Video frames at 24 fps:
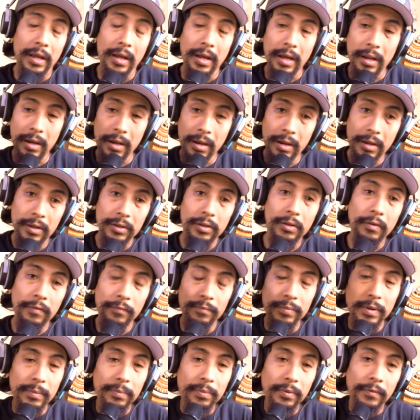a lot of
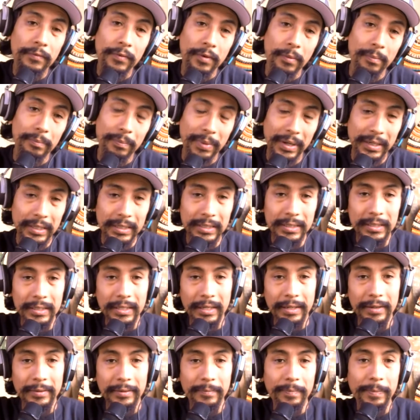people from
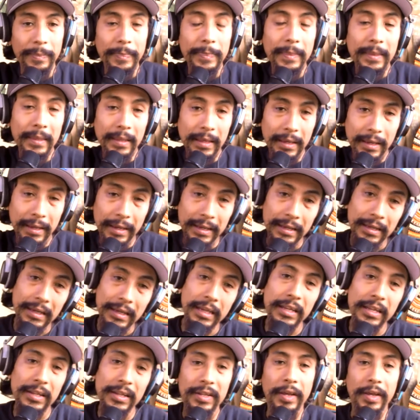Pakistan in
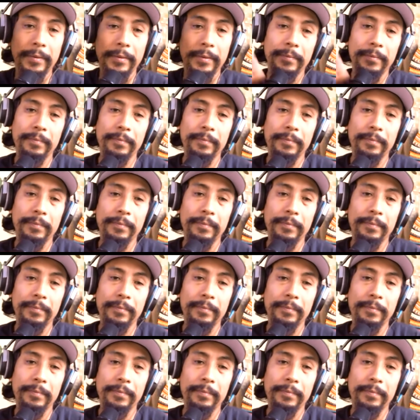India.